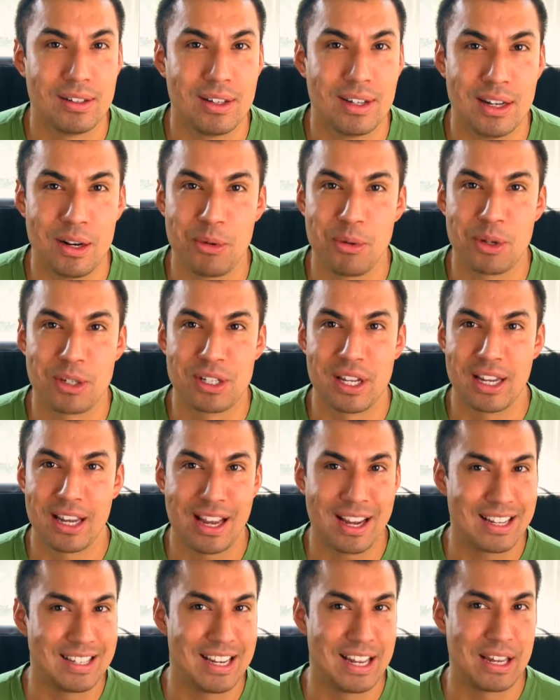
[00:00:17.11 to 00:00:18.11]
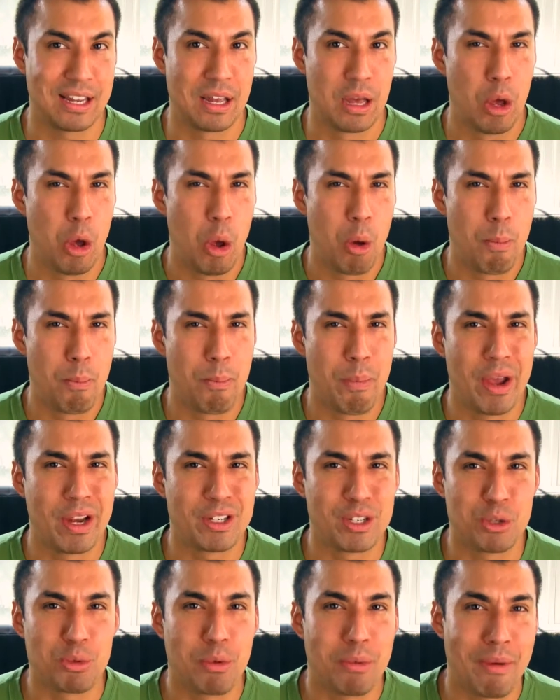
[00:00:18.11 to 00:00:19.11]
and it was like I could take
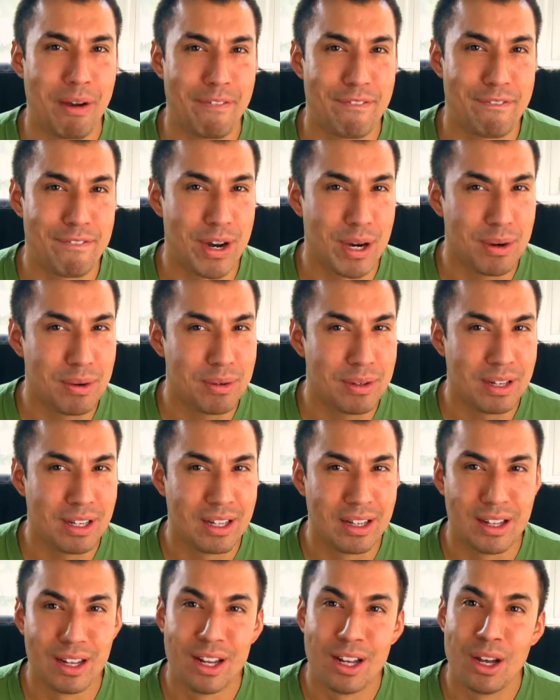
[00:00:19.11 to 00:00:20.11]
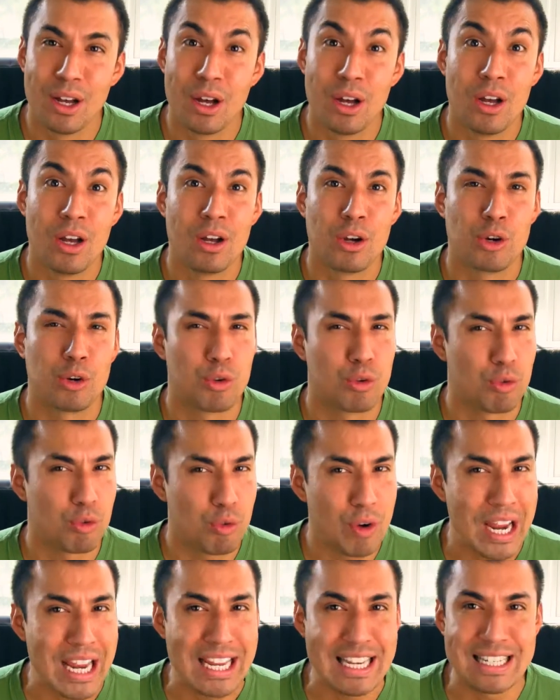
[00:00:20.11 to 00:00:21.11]
pictures with my phone.
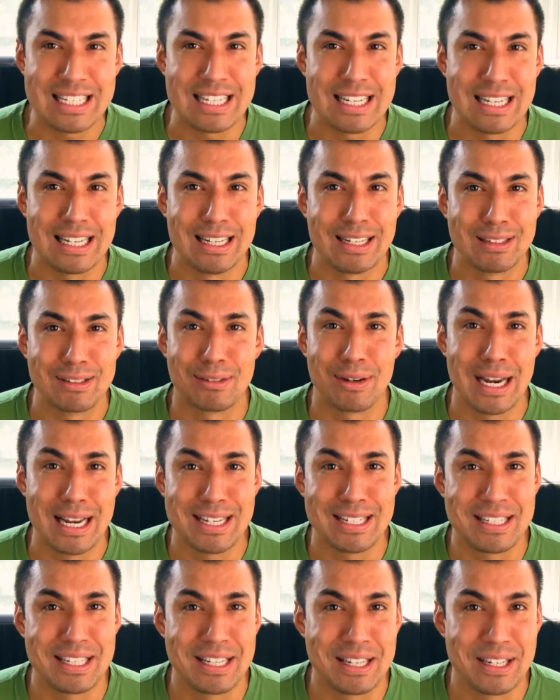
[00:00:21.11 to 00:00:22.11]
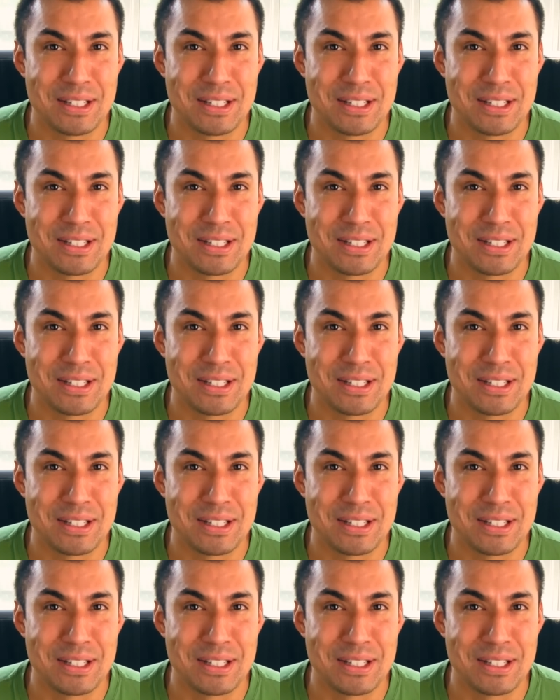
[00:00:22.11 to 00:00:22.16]
Crazy, crazy.